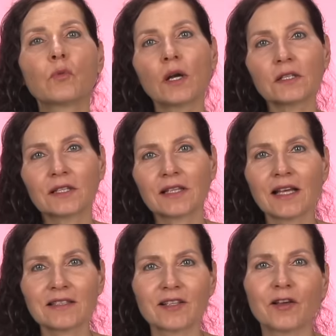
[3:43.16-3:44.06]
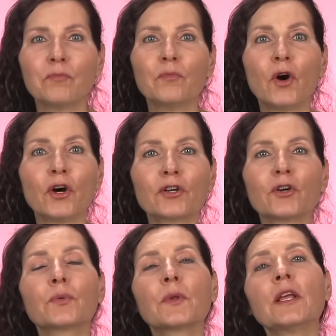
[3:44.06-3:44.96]
what does a
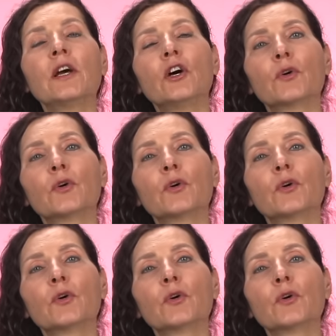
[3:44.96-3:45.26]
Mercury